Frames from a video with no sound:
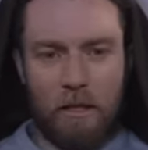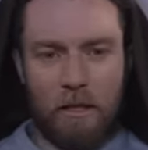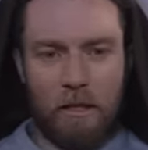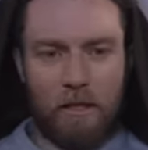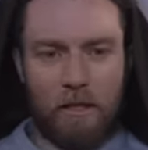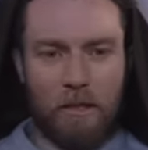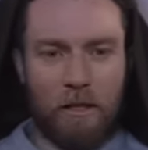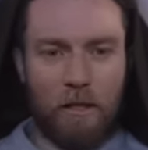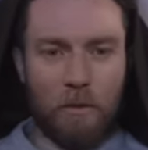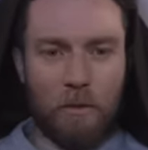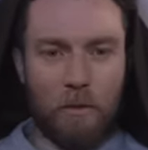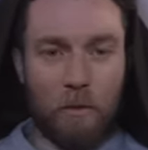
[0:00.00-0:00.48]

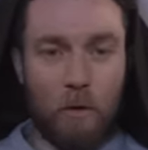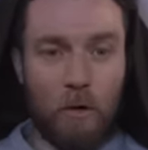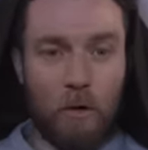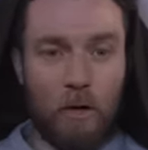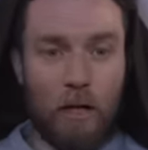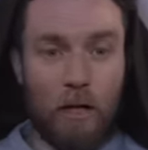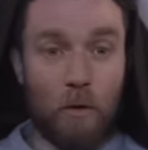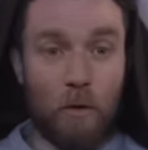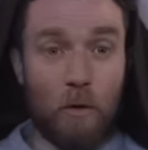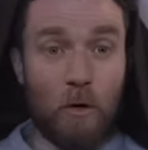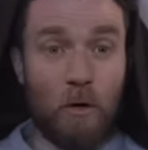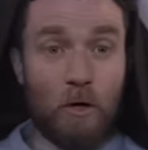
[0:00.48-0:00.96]
Sounds more
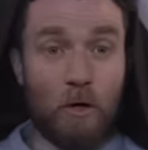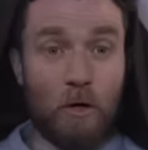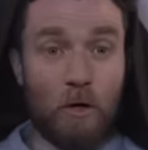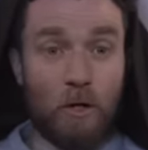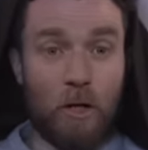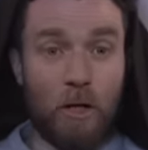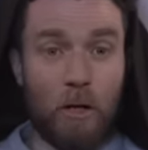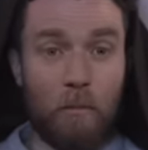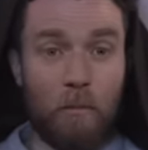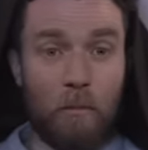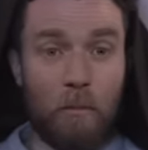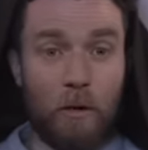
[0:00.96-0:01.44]
like what a
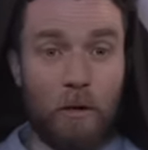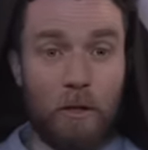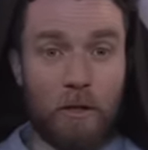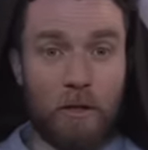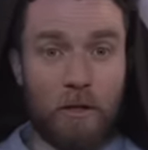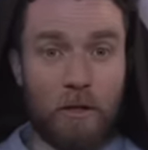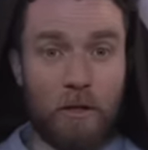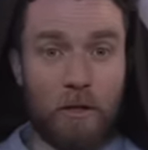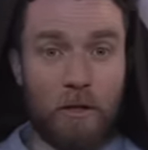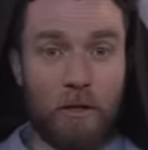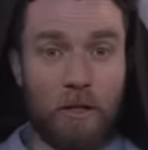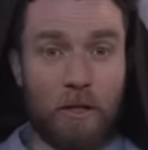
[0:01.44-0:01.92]
dumb
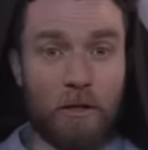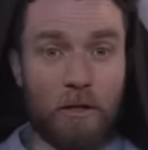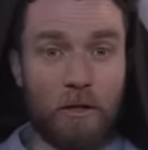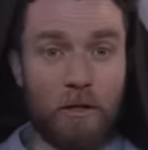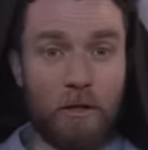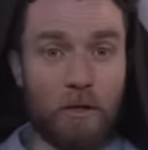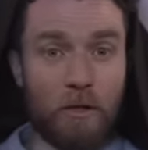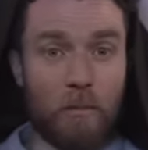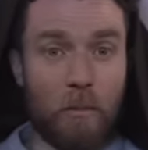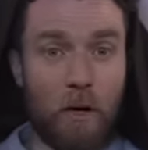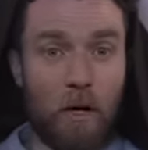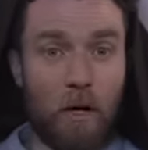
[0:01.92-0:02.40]
person thinks
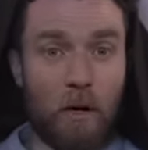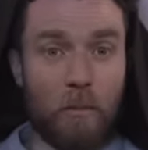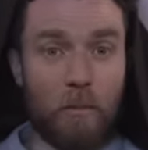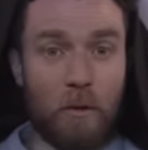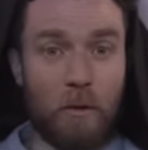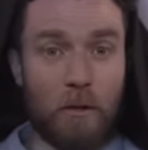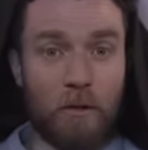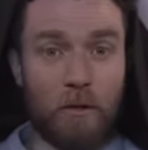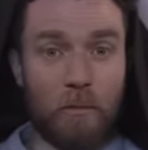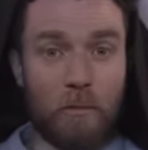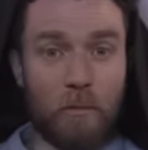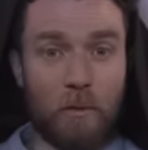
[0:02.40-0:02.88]
a smart
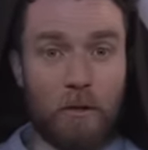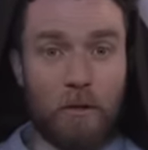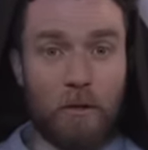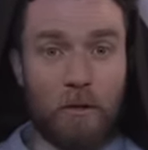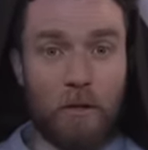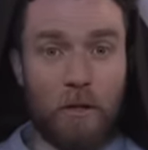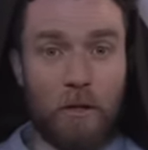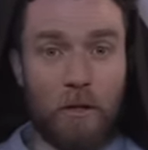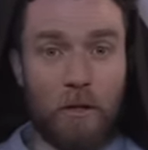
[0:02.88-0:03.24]
person would say.